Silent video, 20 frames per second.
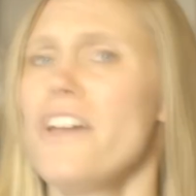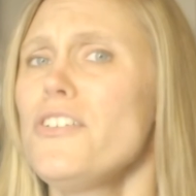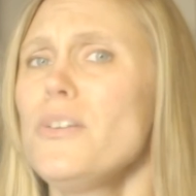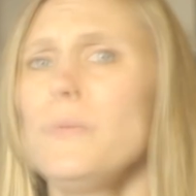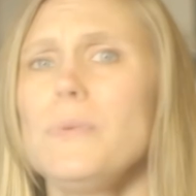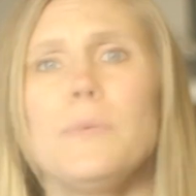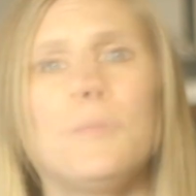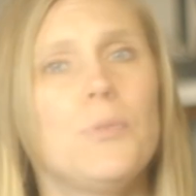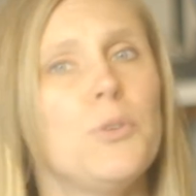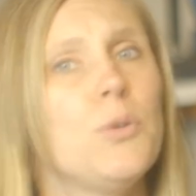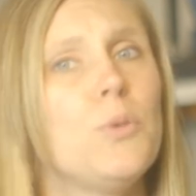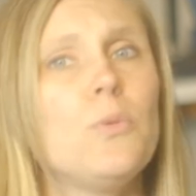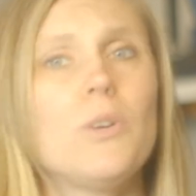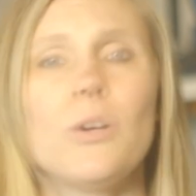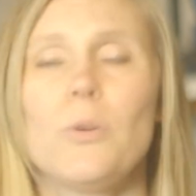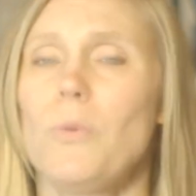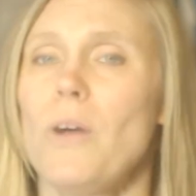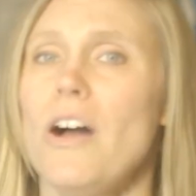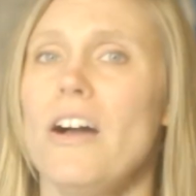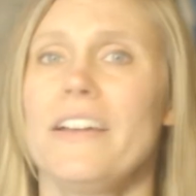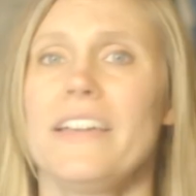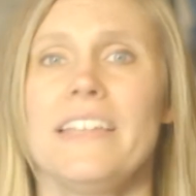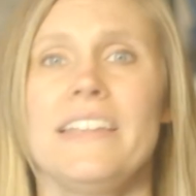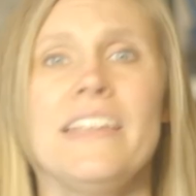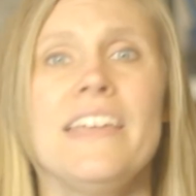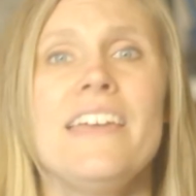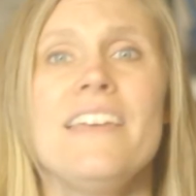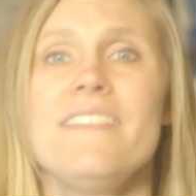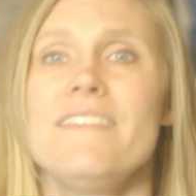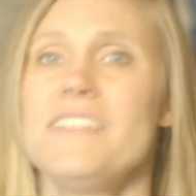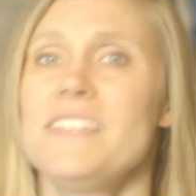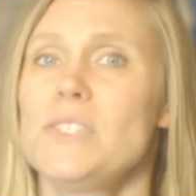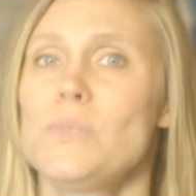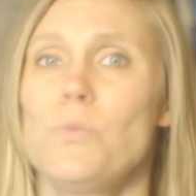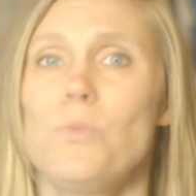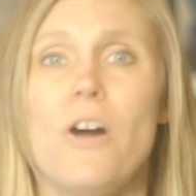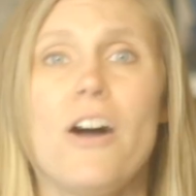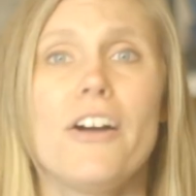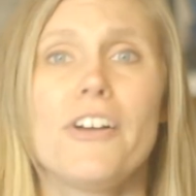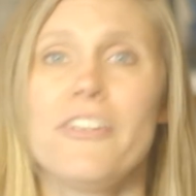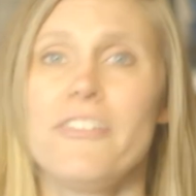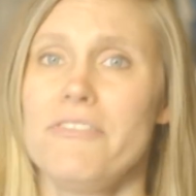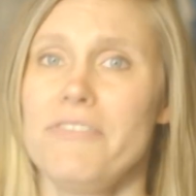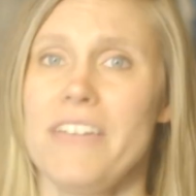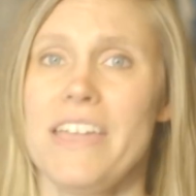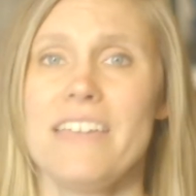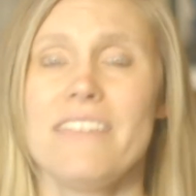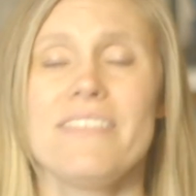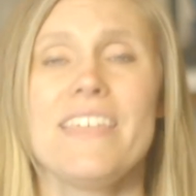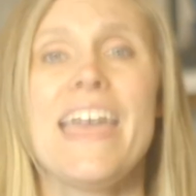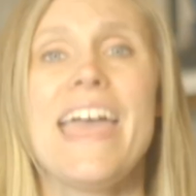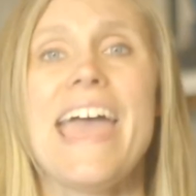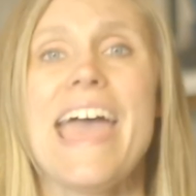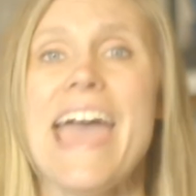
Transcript: other people who are walking this walk of faith